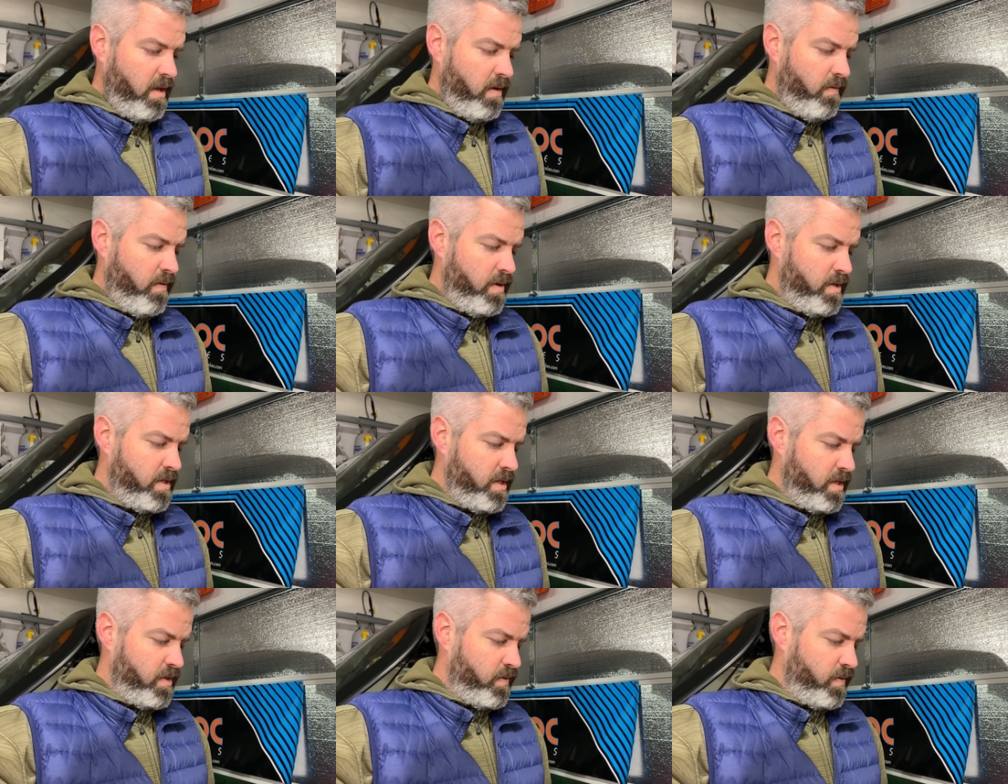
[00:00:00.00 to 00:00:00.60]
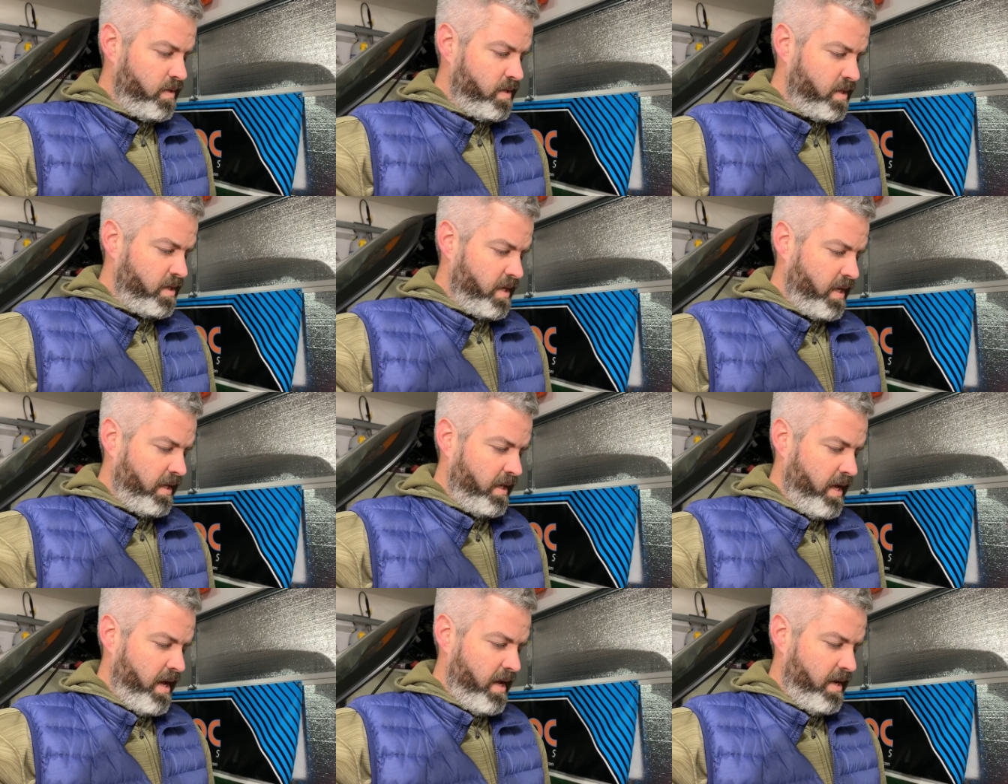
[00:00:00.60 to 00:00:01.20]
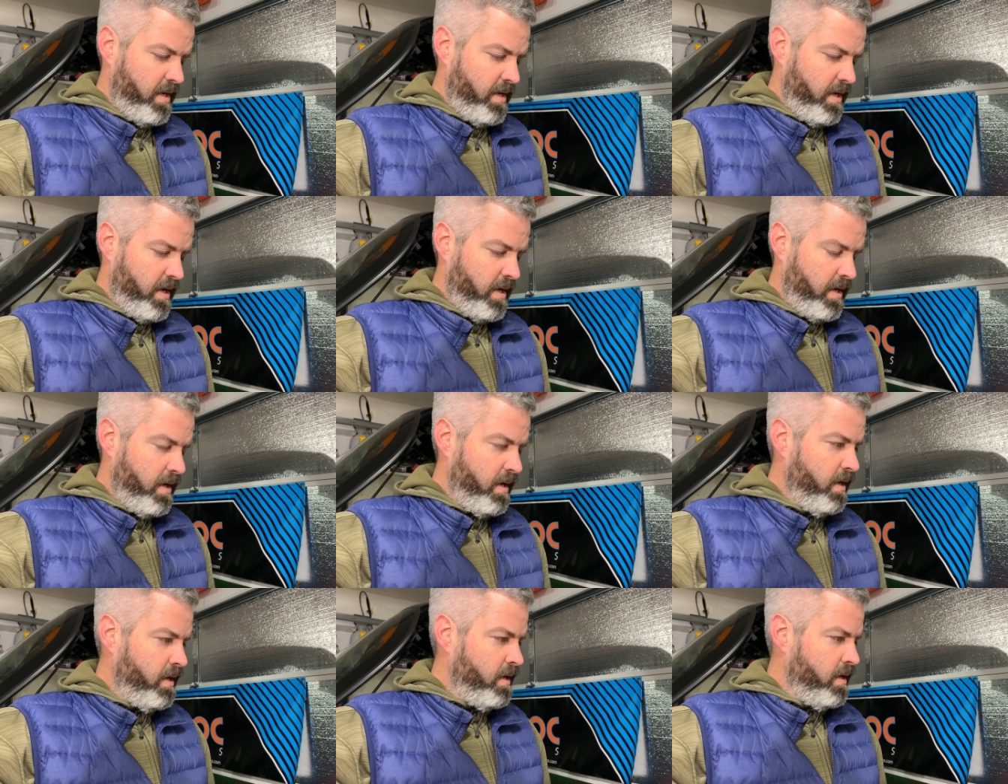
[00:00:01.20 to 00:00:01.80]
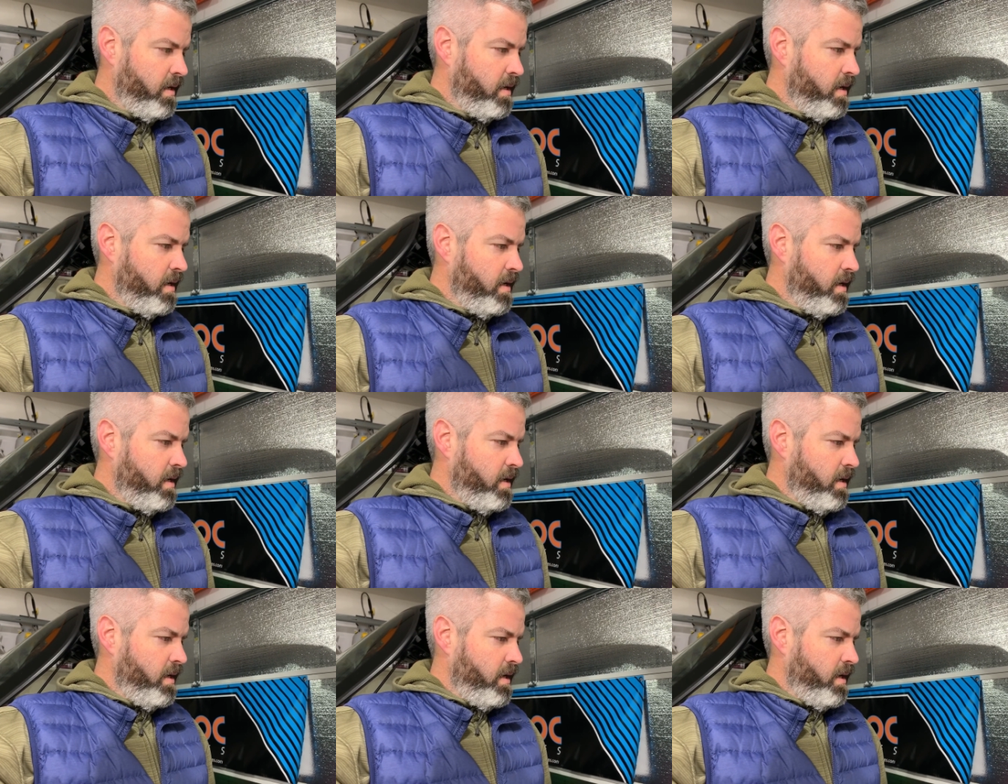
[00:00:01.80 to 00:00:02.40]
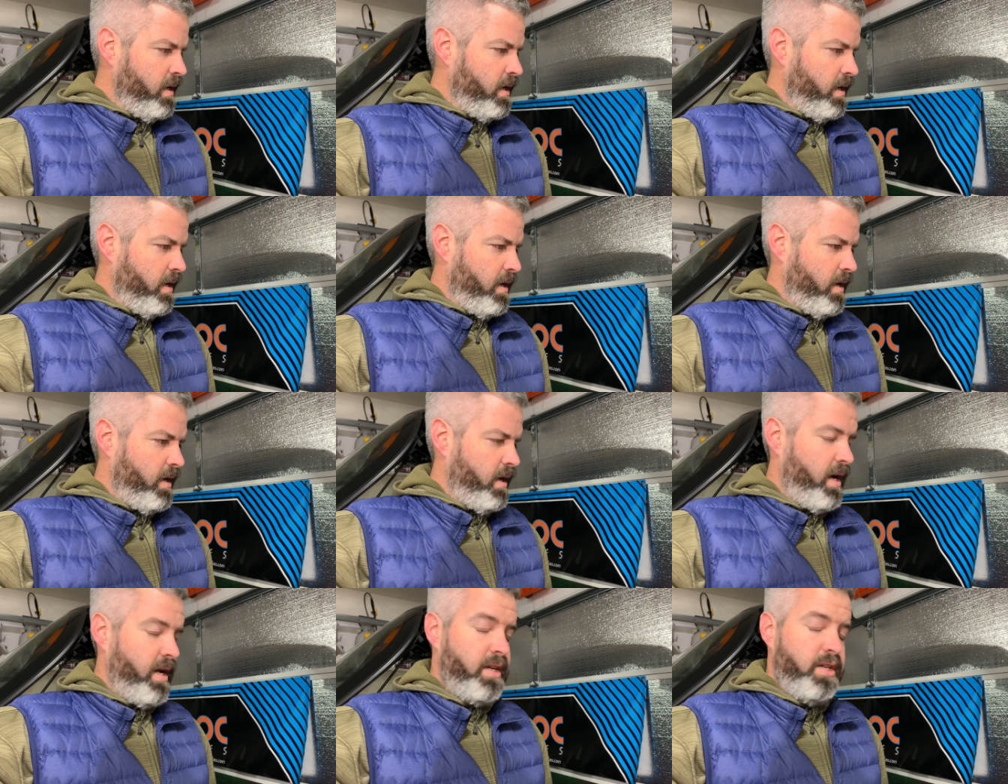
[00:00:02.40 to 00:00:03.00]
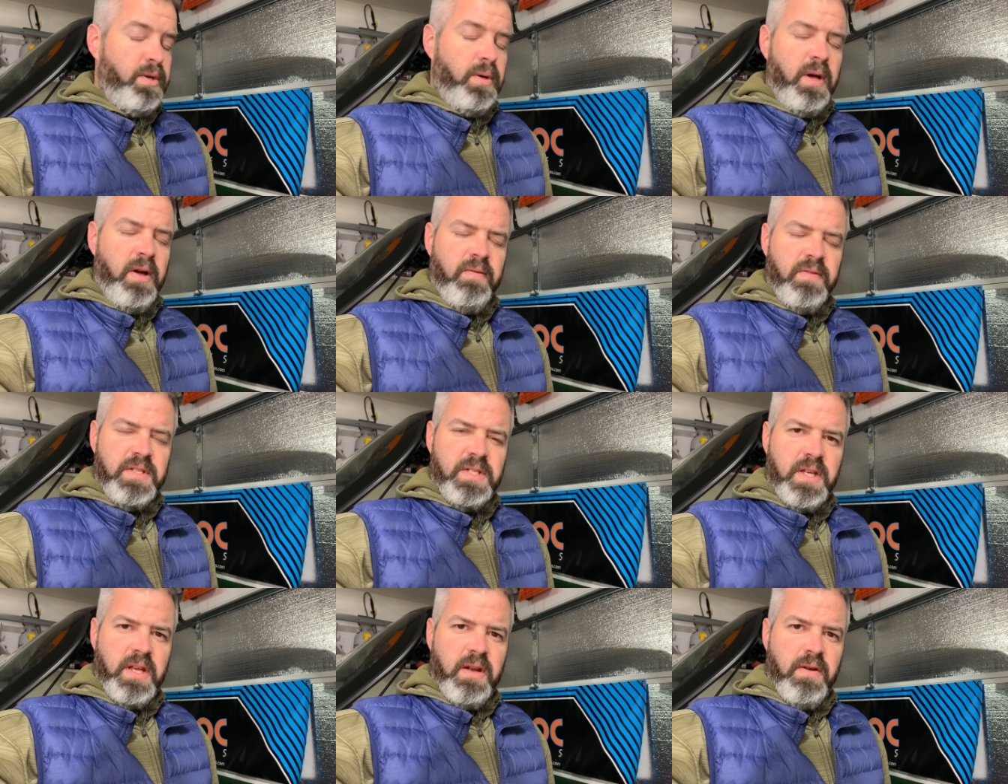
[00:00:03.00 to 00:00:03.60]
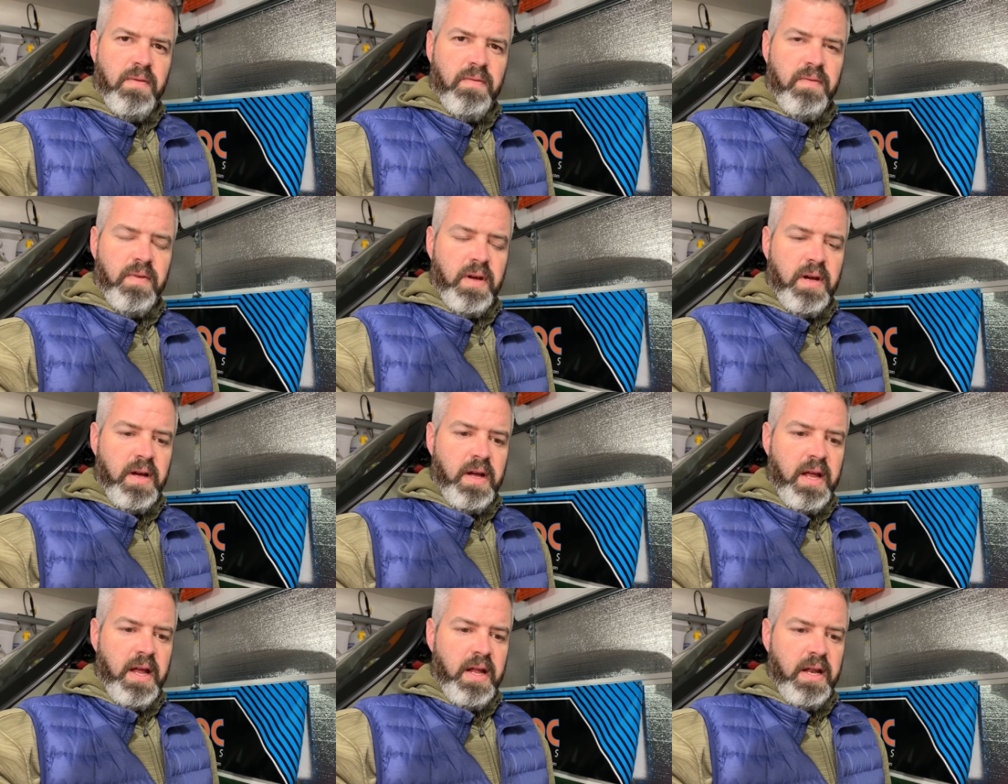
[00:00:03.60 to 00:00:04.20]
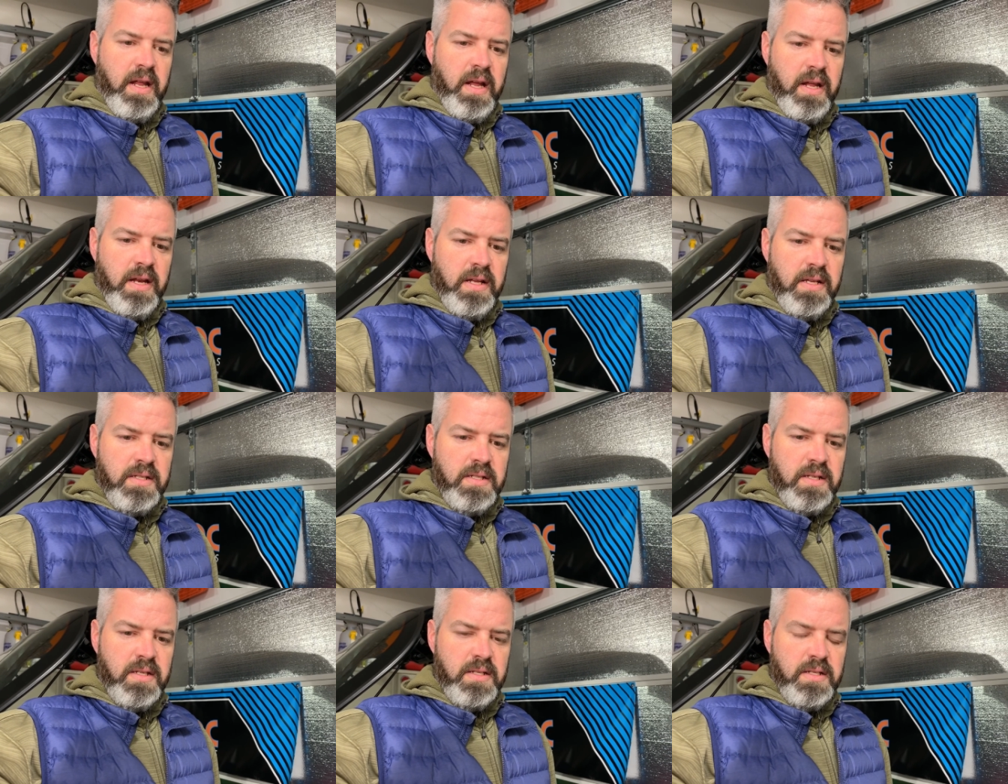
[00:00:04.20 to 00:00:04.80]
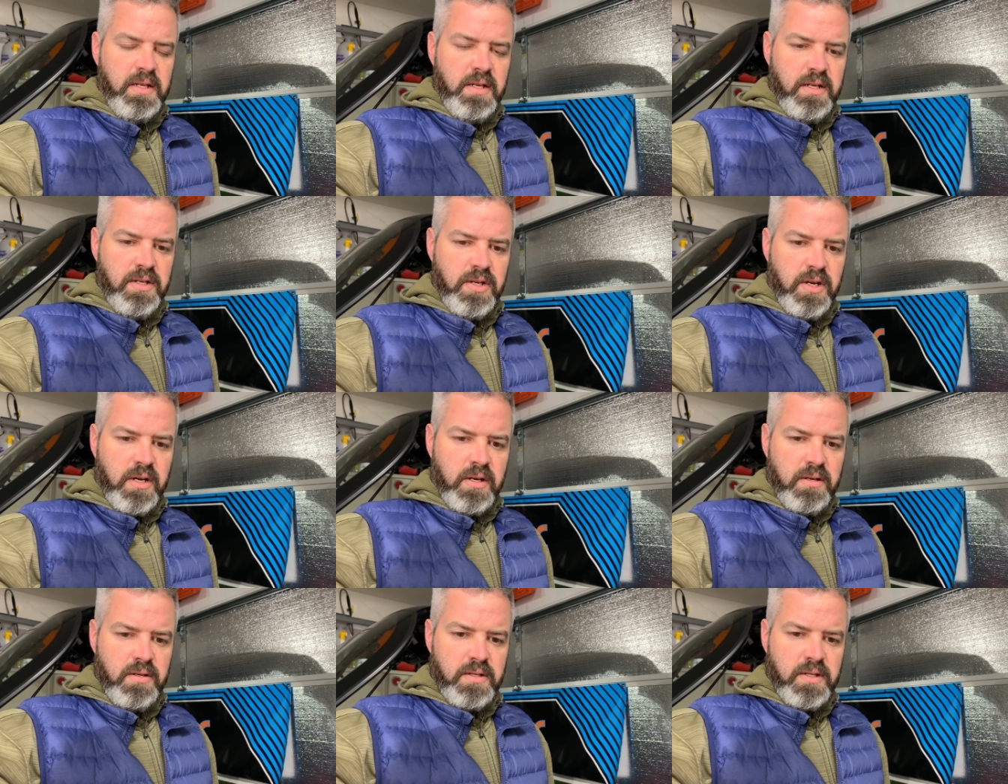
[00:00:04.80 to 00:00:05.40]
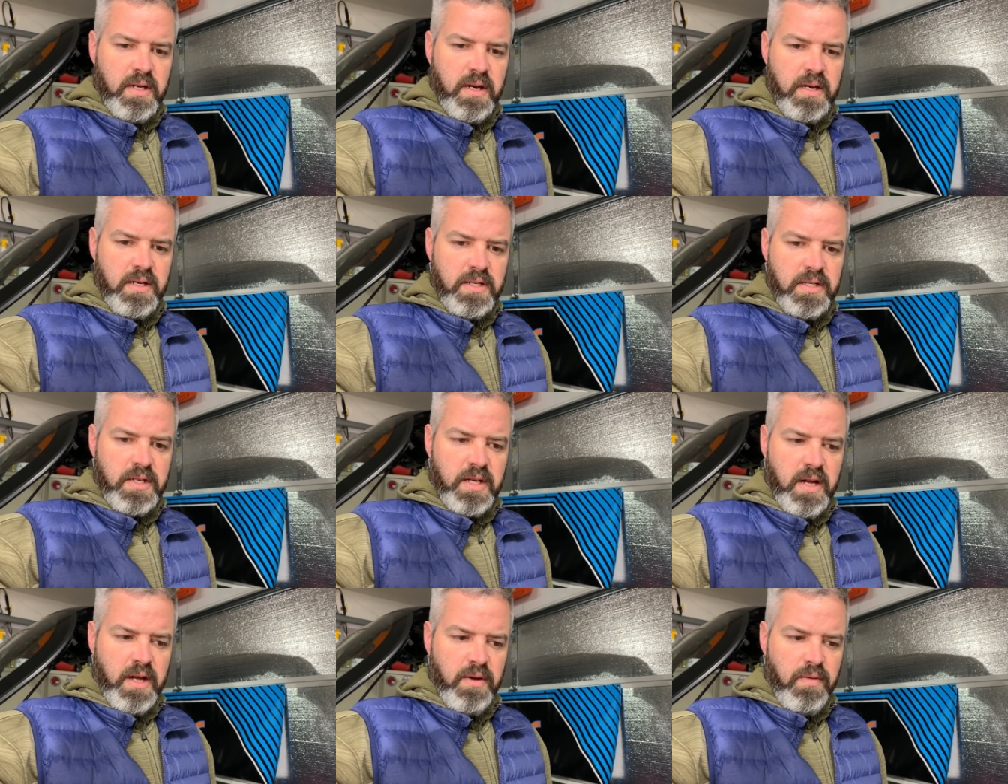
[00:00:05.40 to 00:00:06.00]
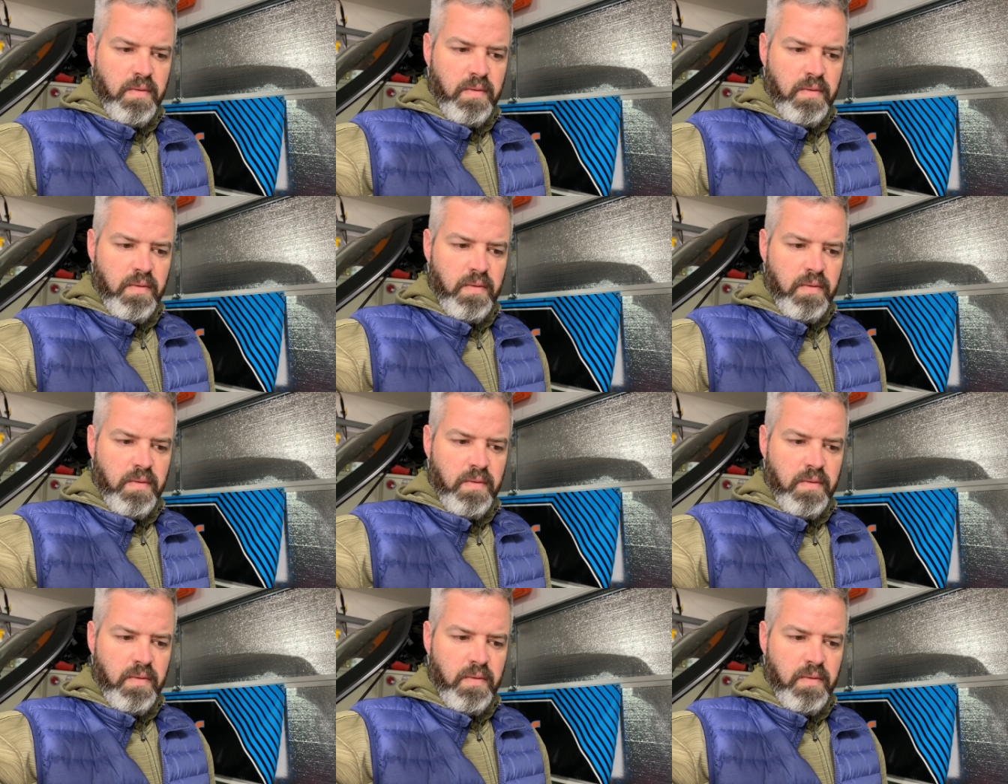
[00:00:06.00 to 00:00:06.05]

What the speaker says: First things first is get the head done. I do have a set of 880cc injectors that I just had